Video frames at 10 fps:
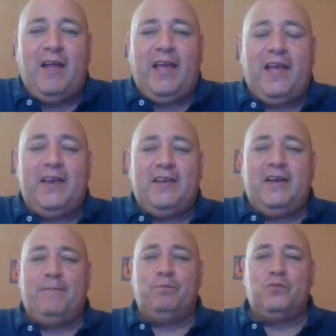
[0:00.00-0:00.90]

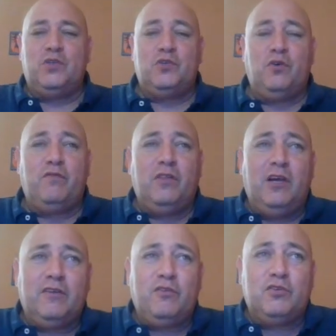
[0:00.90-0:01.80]
And so sort of
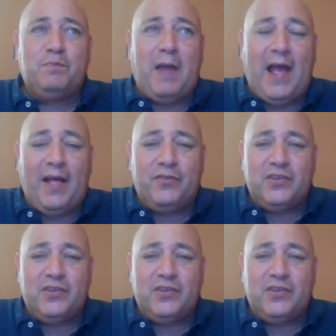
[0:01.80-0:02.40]
along those paths,